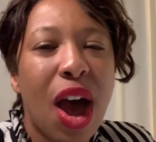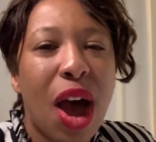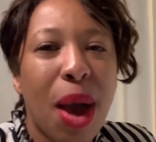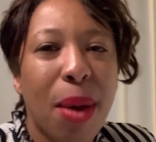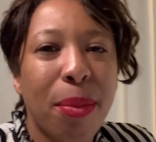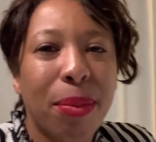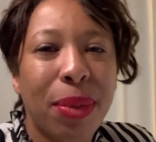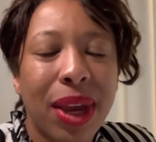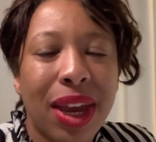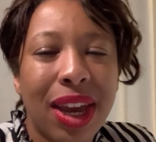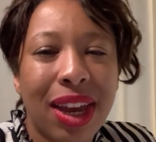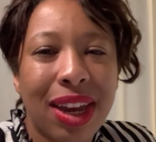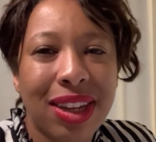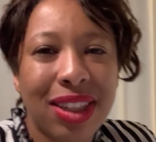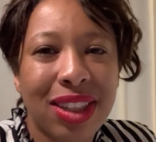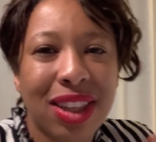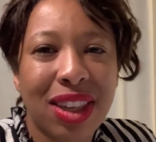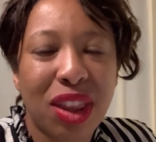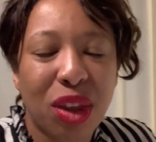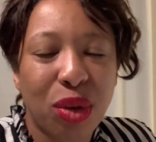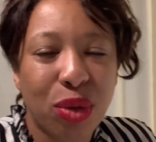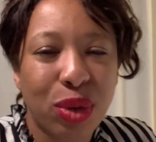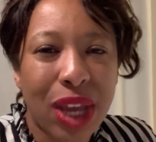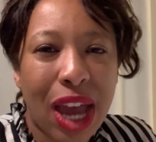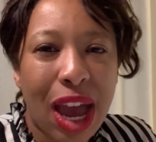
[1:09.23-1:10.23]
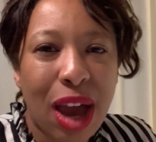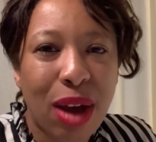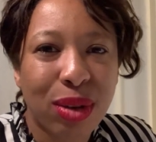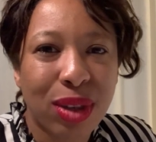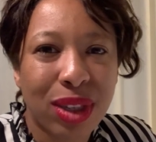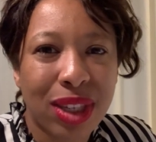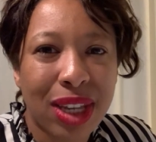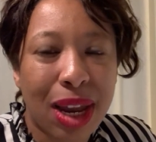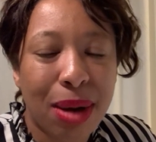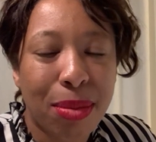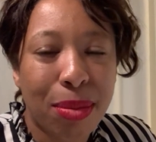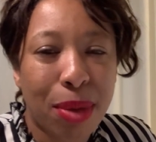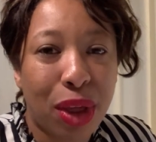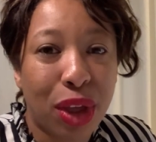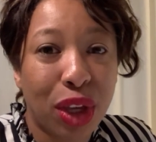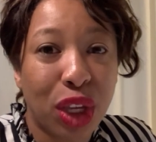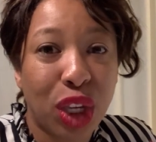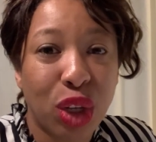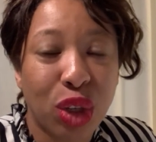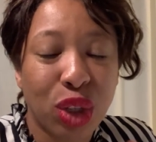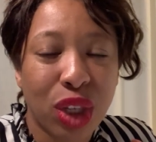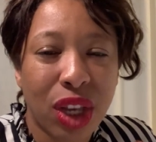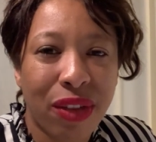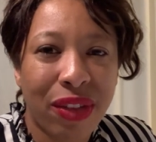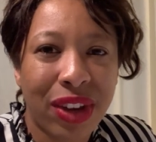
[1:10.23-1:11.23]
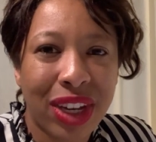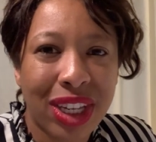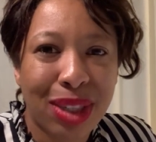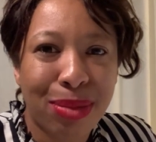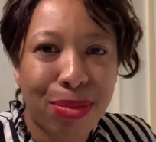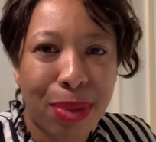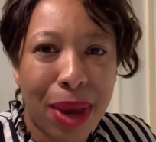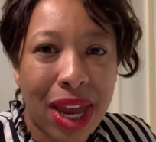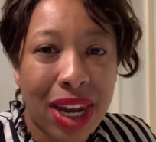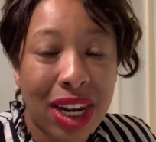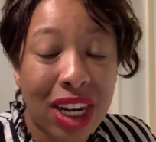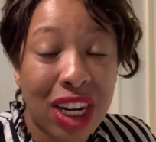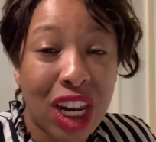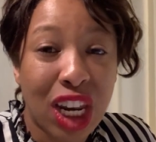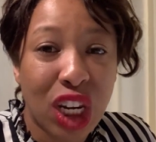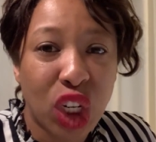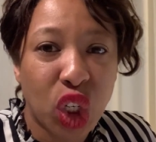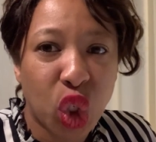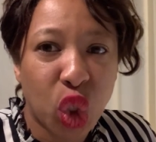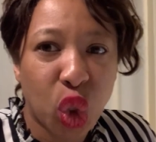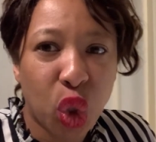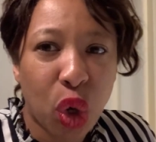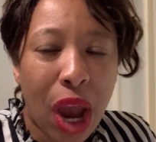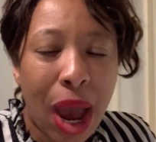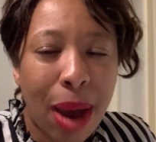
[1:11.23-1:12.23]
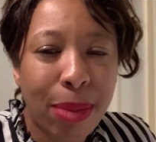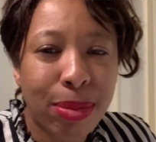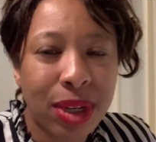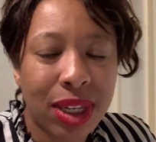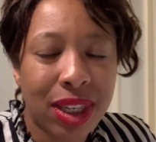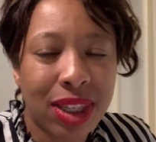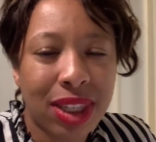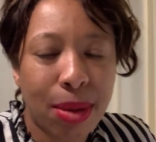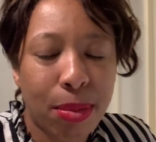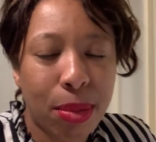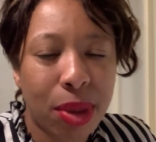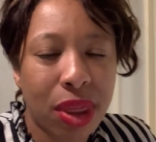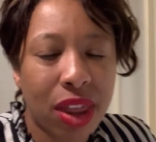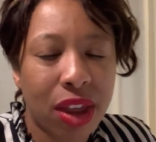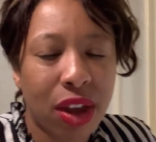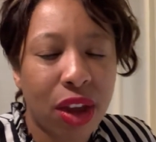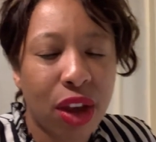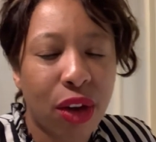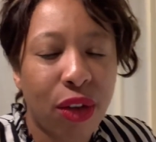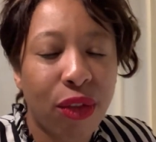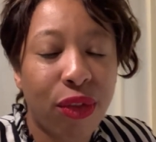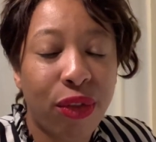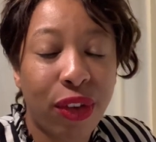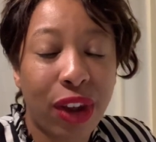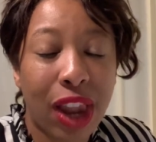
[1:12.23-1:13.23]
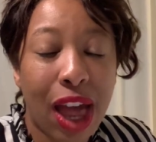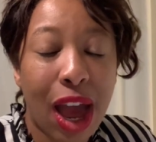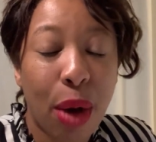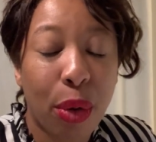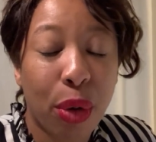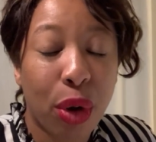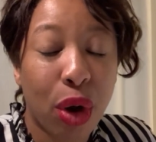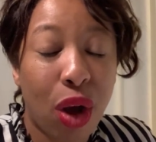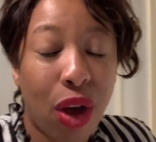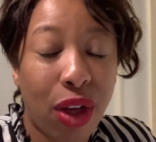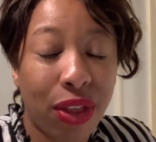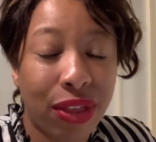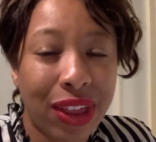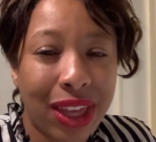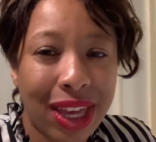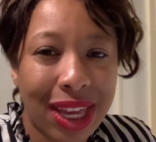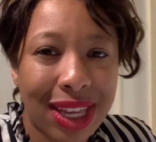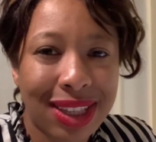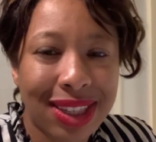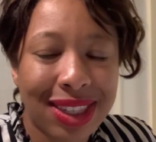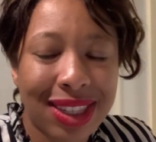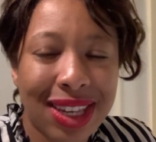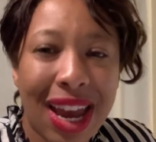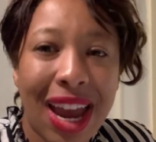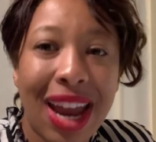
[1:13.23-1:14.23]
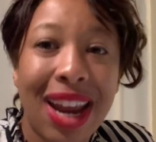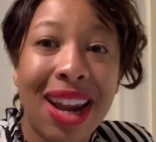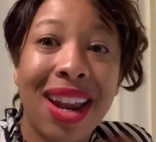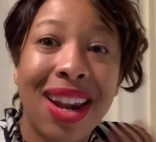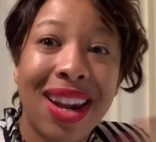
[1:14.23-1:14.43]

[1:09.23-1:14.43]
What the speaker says: because those outside molecules have expanded and trapped some of the flour on the inside.